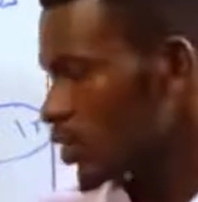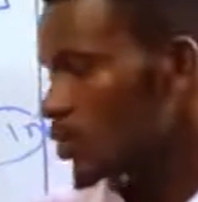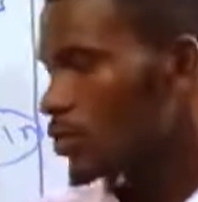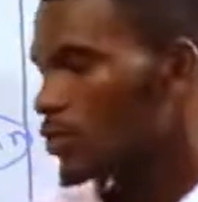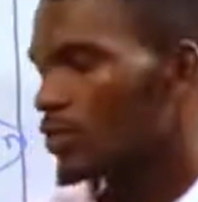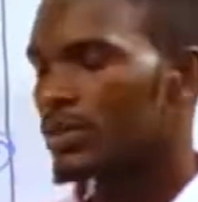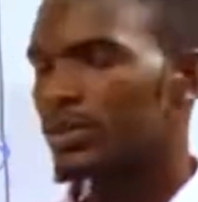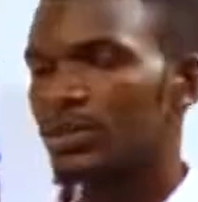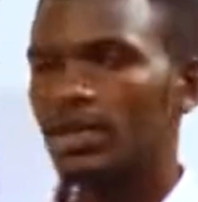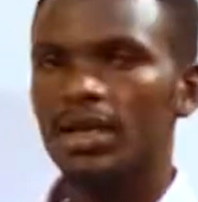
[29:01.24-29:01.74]

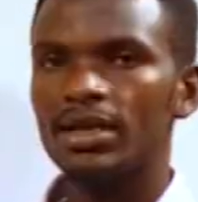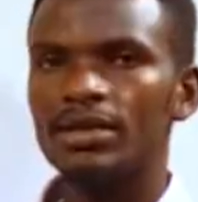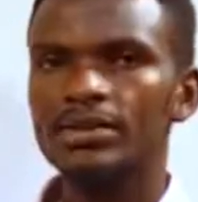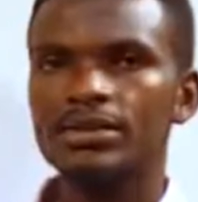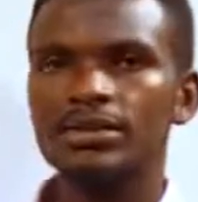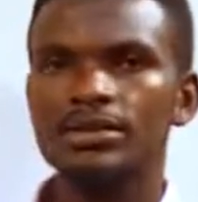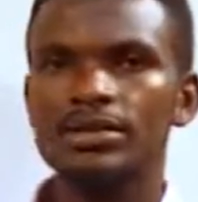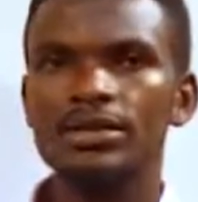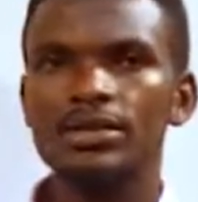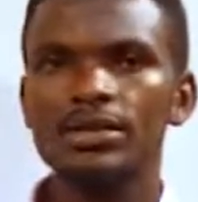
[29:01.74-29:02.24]

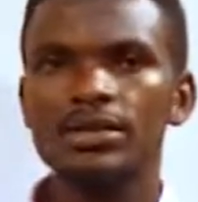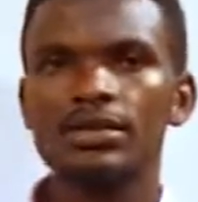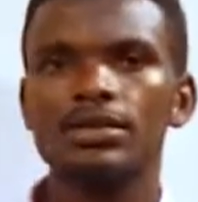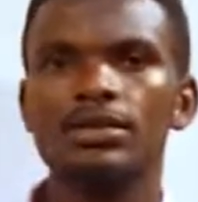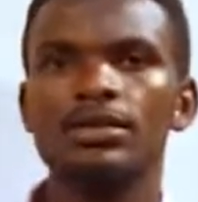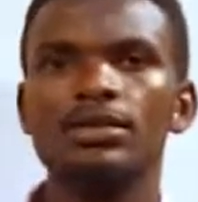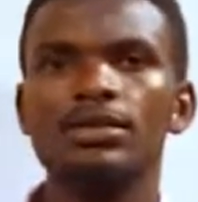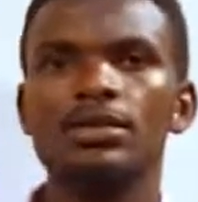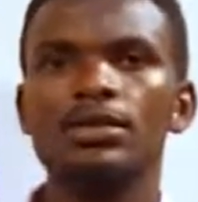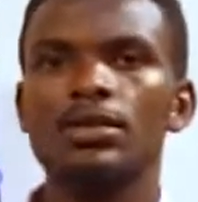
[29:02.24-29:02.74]
us
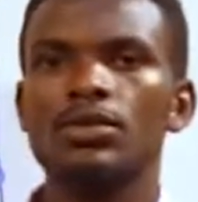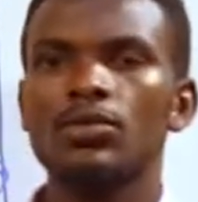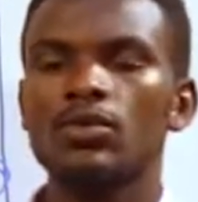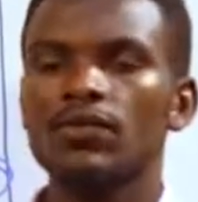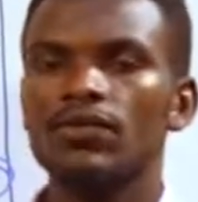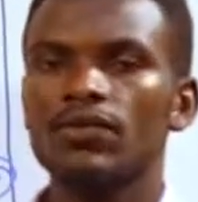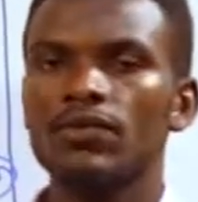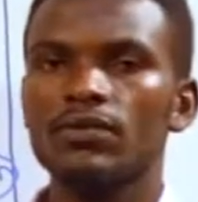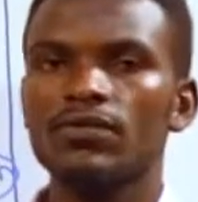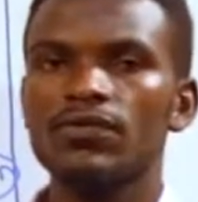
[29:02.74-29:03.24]

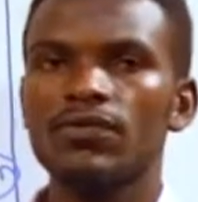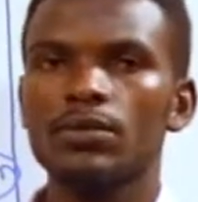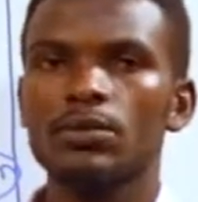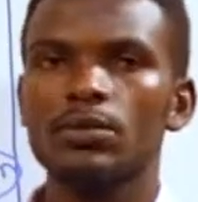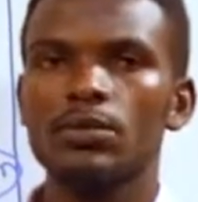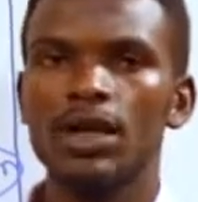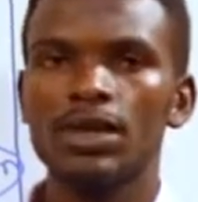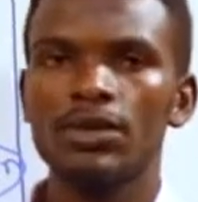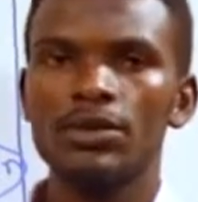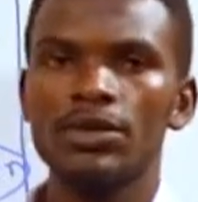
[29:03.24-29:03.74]

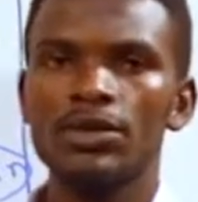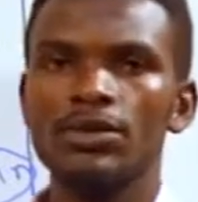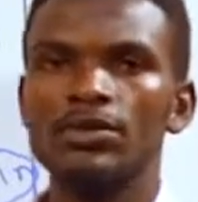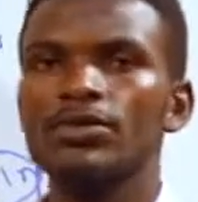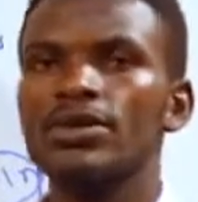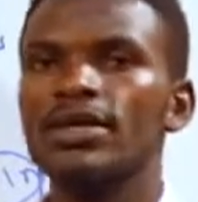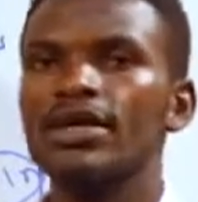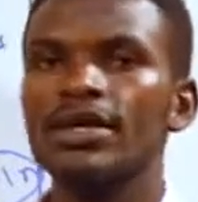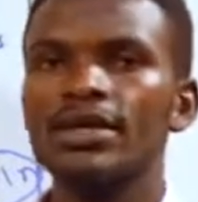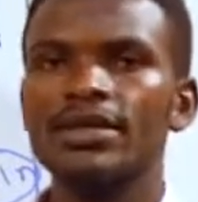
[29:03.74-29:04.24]
from
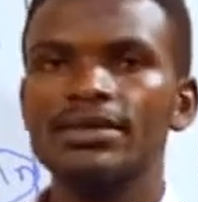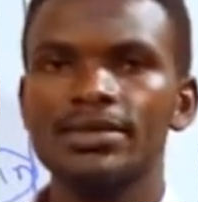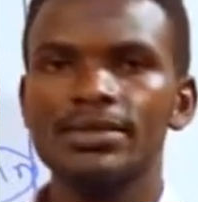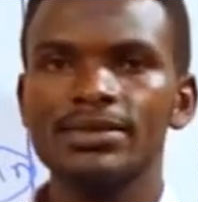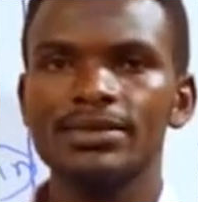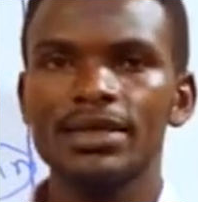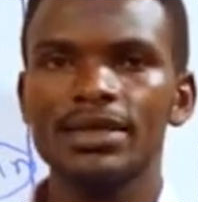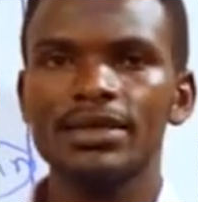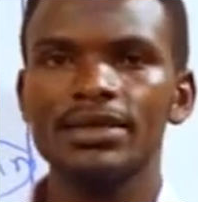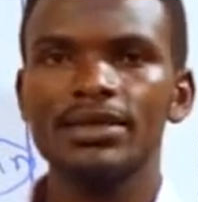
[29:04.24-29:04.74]
Edukea
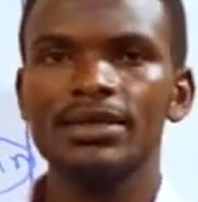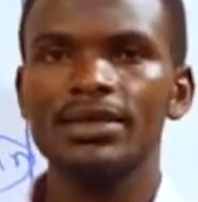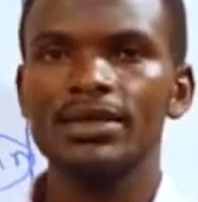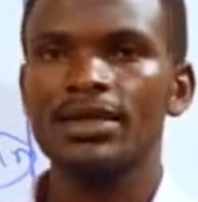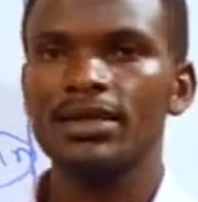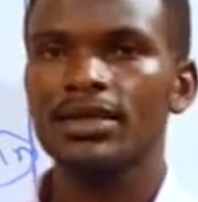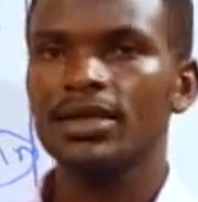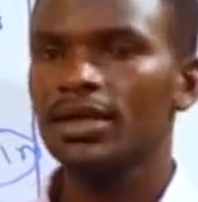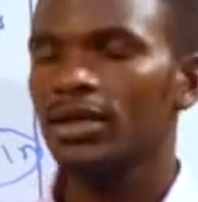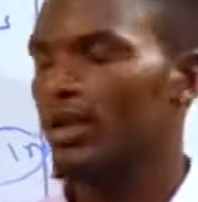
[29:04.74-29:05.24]

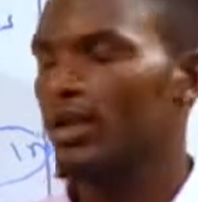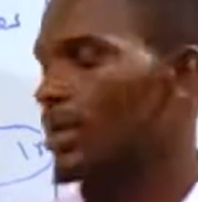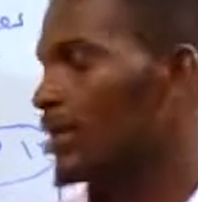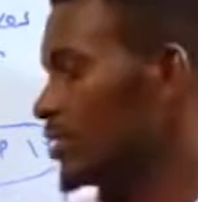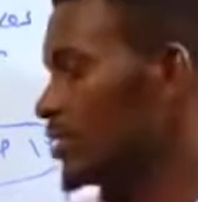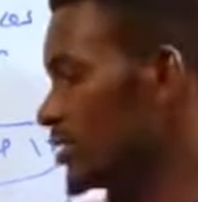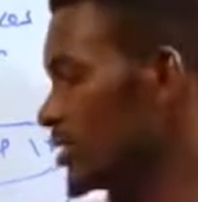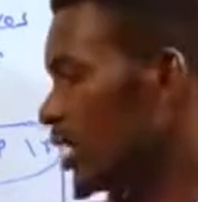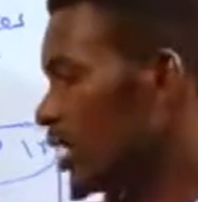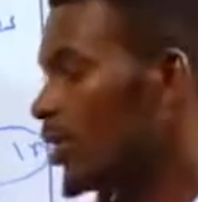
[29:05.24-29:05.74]
Tanzania,
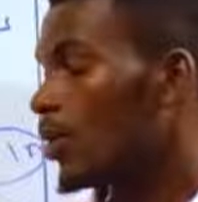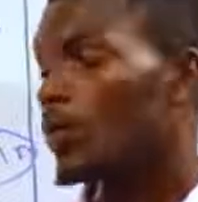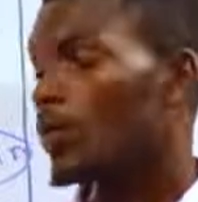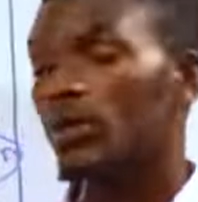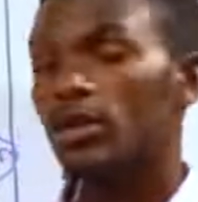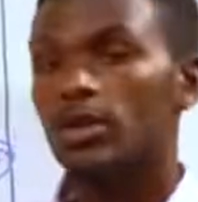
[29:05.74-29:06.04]
and I